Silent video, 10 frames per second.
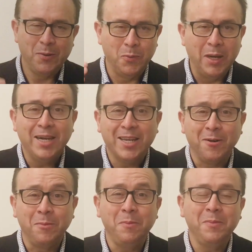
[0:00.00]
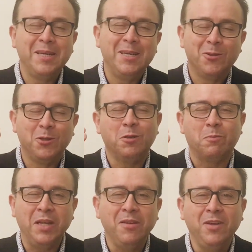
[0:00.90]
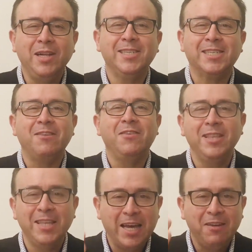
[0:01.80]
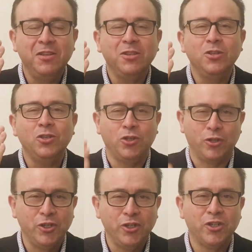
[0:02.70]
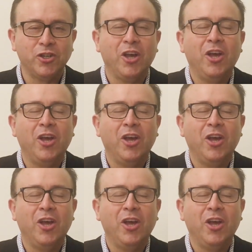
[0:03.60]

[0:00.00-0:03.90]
Welcome to Springvale Seventh day Adventist Church